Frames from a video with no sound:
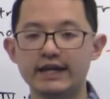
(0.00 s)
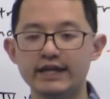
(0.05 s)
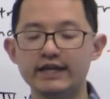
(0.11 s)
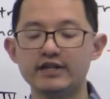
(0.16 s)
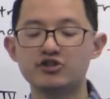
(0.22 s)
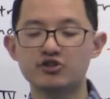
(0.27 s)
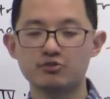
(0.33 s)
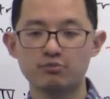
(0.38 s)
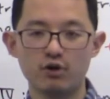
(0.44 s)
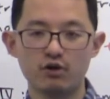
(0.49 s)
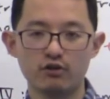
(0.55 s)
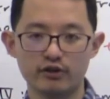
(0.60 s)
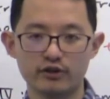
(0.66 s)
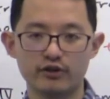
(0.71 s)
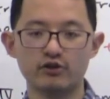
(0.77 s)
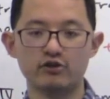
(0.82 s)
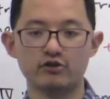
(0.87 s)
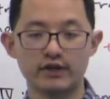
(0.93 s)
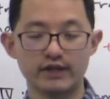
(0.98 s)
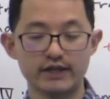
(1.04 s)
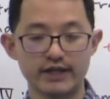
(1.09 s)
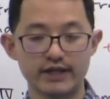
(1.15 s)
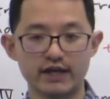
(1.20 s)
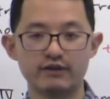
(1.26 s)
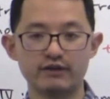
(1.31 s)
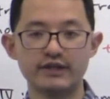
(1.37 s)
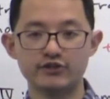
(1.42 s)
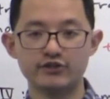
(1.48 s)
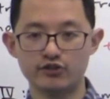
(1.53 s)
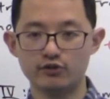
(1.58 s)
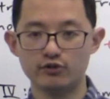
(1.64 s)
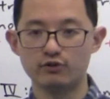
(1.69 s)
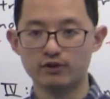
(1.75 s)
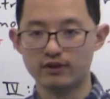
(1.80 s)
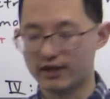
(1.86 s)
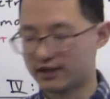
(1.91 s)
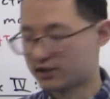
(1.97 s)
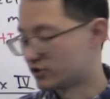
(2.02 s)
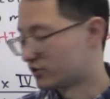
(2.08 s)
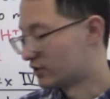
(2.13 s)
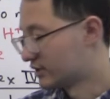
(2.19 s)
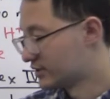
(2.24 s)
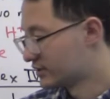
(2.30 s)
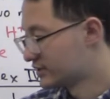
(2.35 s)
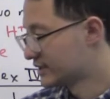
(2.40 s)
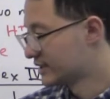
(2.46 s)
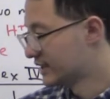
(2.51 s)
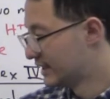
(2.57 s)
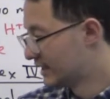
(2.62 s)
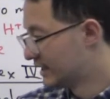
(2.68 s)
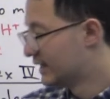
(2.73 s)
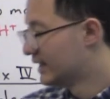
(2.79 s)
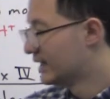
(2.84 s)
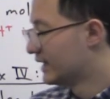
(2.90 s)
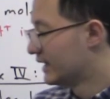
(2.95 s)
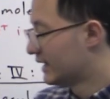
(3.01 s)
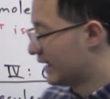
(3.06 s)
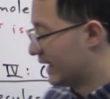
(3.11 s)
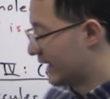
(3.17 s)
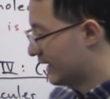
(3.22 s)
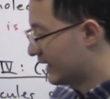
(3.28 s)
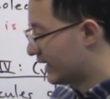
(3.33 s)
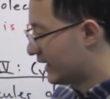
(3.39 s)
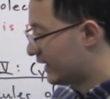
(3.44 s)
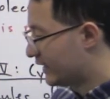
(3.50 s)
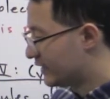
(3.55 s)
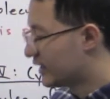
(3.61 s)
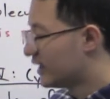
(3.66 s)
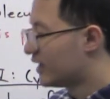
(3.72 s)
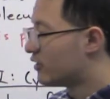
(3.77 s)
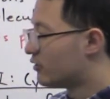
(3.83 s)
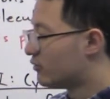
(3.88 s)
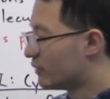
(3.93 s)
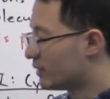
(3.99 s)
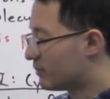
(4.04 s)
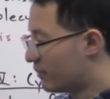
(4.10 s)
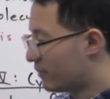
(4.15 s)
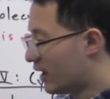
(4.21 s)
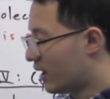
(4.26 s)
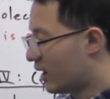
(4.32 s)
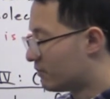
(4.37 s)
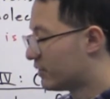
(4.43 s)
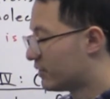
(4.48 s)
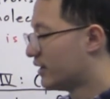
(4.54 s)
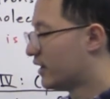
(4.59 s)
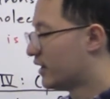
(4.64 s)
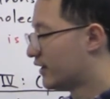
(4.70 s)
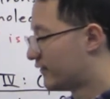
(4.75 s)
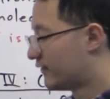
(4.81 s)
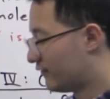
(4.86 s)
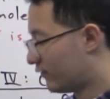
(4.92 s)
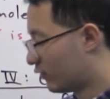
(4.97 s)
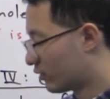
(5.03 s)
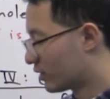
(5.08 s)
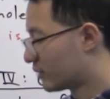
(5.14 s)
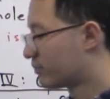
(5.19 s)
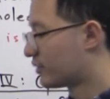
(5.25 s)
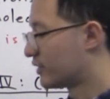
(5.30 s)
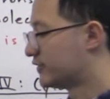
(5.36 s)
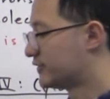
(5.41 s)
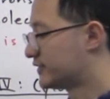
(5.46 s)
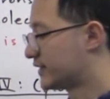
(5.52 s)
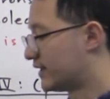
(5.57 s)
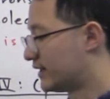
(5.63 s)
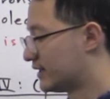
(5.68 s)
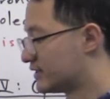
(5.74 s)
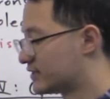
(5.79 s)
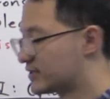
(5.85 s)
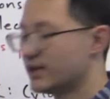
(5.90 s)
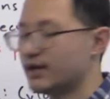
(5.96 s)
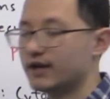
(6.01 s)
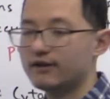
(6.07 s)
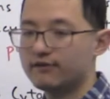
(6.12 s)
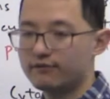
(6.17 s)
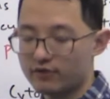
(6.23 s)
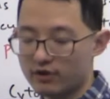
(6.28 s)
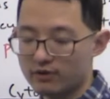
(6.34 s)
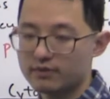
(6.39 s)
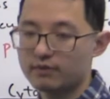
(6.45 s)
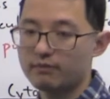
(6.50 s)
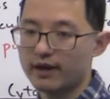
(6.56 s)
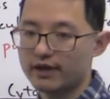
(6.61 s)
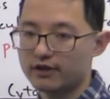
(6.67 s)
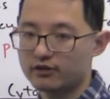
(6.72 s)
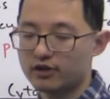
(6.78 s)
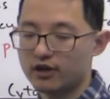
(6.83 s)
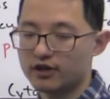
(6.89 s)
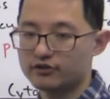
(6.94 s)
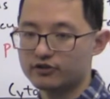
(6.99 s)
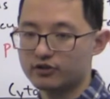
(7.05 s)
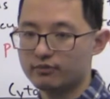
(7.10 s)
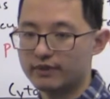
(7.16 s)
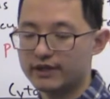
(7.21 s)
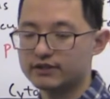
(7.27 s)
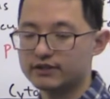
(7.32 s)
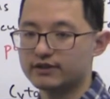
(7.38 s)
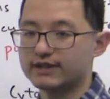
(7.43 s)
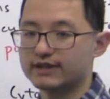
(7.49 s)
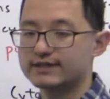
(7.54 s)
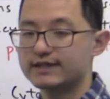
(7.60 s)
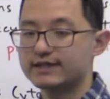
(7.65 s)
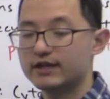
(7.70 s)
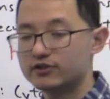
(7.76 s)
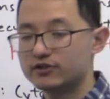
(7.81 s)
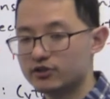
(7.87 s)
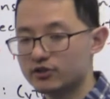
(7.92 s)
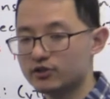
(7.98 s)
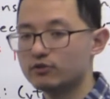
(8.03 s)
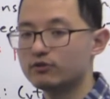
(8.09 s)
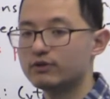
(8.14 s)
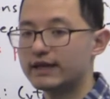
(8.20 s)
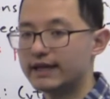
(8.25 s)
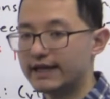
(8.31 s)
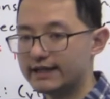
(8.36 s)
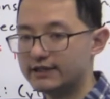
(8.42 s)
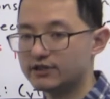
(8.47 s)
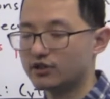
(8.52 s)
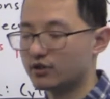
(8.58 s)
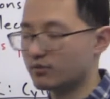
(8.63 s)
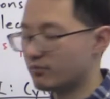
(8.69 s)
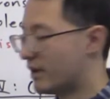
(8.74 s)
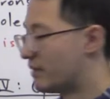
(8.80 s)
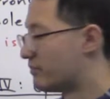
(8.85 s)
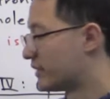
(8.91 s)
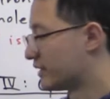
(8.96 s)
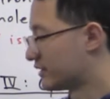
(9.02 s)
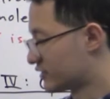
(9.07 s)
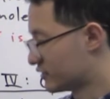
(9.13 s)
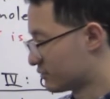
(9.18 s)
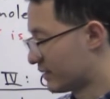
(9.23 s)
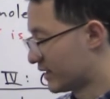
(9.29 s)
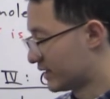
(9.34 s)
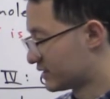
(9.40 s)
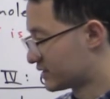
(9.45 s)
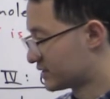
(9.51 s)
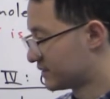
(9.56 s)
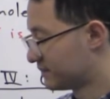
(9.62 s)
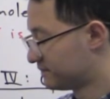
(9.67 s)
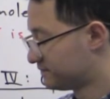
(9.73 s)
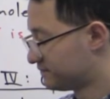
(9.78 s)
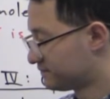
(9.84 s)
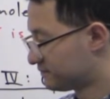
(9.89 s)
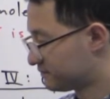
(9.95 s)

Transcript: Each molecule can carry two electrons. And we pump four protons from the mitochondrial matrix to the intermembrane space.